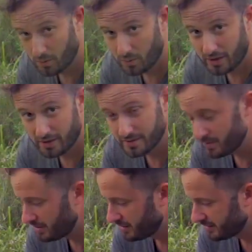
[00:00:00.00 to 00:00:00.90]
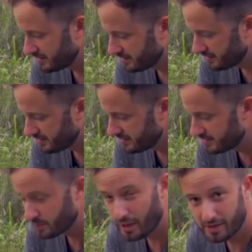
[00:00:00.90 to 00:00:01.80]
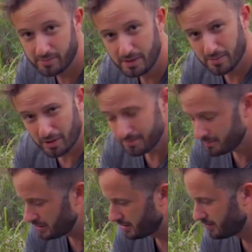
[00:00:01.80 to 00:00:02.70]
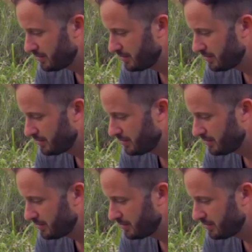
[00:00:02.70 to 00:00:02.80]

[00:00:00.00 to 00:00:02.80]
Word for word: the weirdest Monardas. This is spotted bee-balm, Monarda